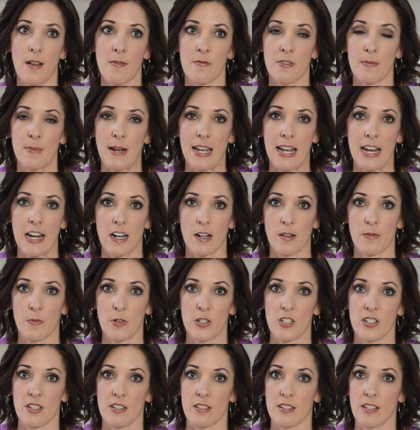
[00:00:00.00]
for my hair,
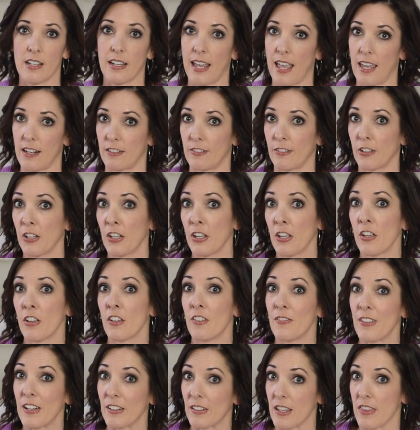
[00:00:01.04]
which is, again,
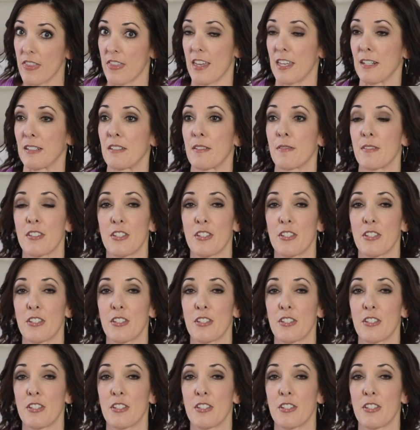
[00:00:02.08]
very thin.